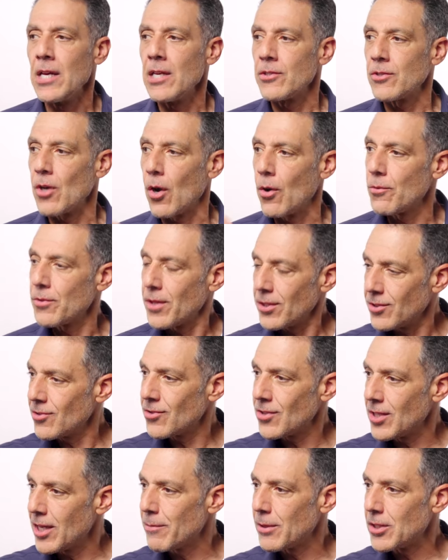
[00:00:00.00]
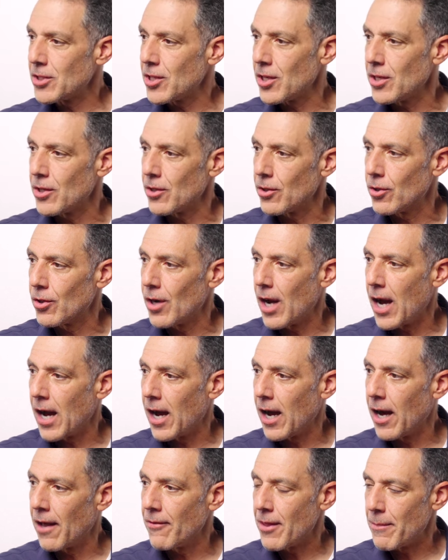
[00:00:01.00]
So this is an image here
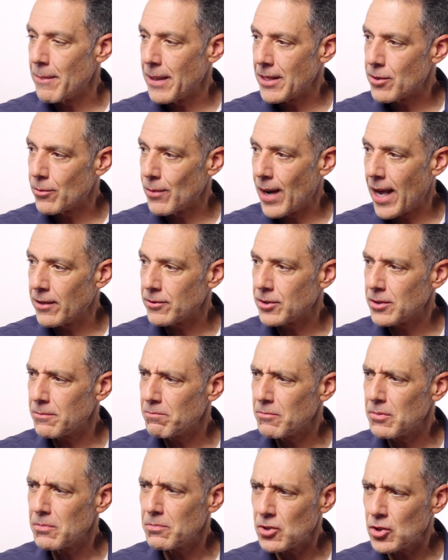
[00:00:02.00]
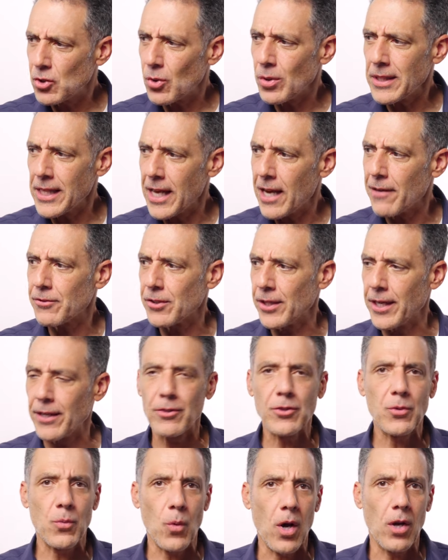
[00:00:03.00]
uh, that made the rounds shortly after
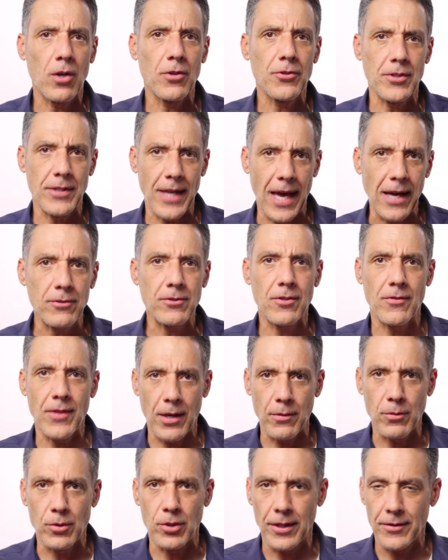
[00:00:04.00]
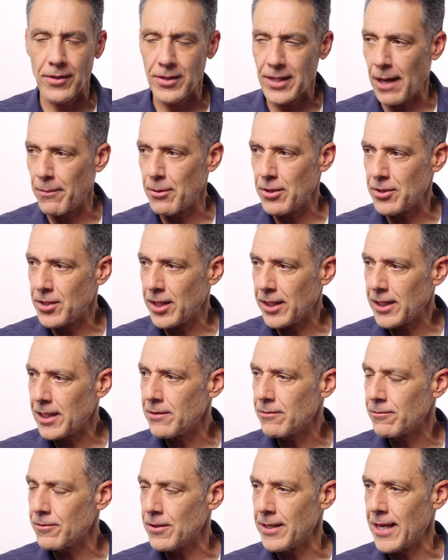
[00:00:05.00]
Harris Walz announced that they were at the top of the
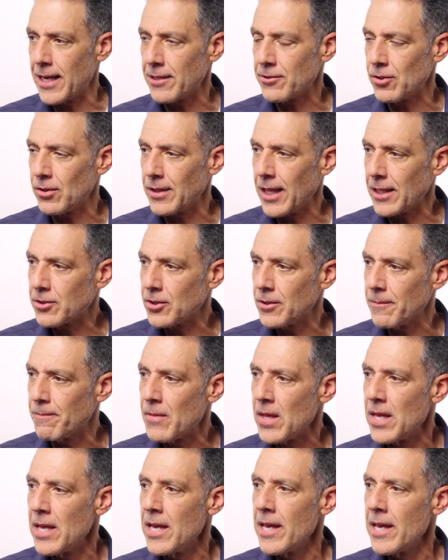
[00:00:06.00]
ticket for the national election.